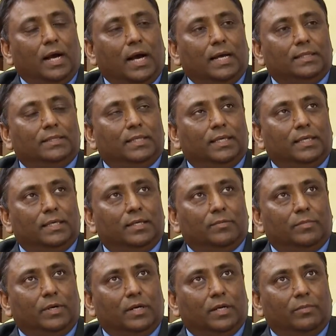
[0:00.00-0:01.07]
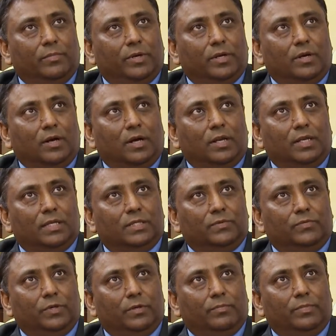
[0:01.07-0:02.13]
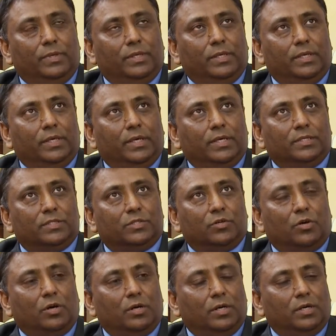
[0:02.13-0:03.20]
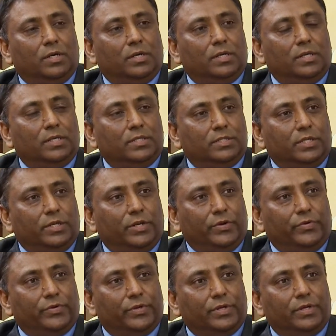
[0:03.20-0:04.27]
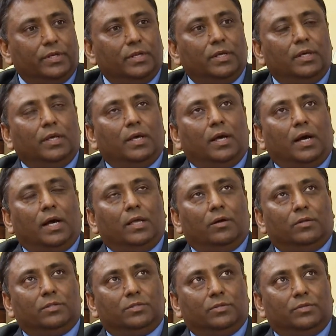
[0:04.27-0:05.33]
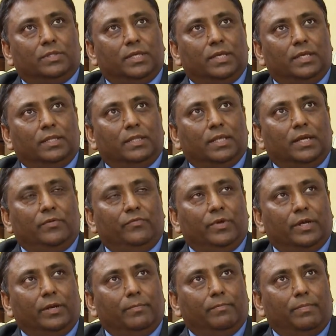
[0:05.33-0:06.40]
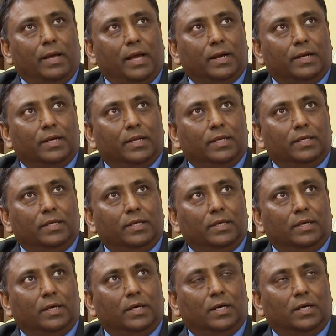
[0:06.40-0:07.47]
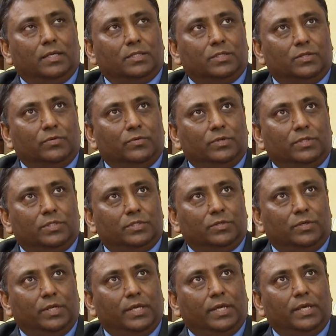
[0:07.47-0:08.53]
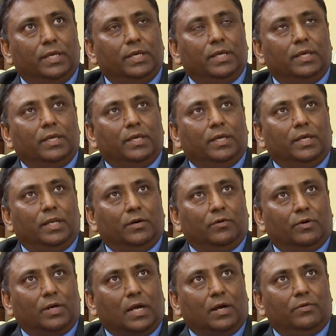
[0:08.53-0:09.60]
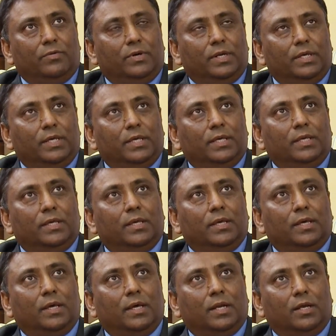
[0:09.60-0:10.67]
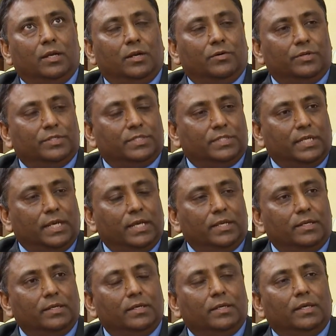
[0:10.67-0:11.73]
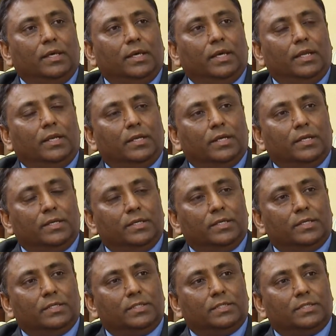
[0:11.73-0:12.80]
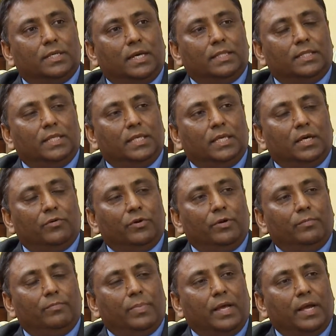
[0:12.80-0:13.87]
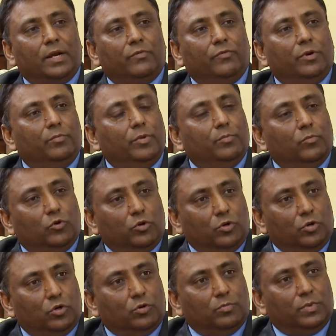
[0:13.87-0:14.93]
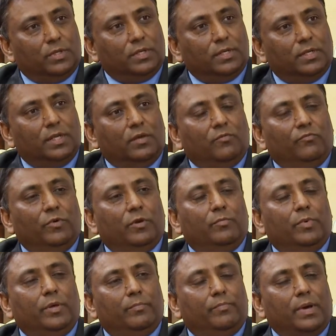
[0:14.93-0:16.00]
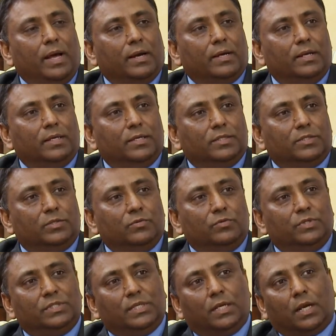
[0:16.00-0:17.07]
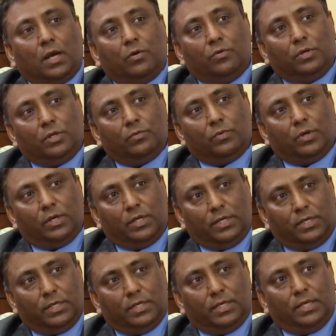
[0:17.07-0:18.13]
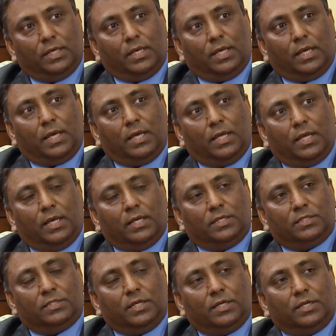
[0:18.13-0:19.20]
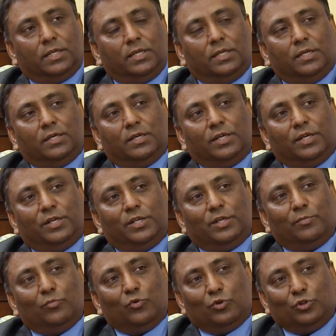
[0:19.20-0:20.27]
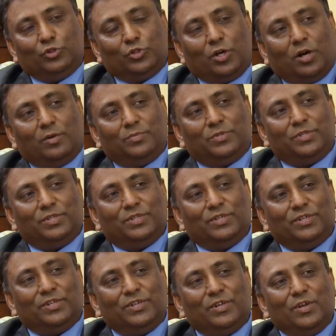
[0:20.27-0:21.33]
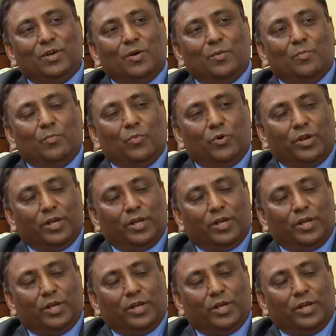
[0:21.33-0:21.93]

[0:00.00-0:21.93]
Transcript: I think Montgomery College will be a stronger institution. I also think that we are impacting students today in our county and in our state. In 10 years, I think our impact will be more global. We'll be impacting students around the world and certainly creating more jobs here, more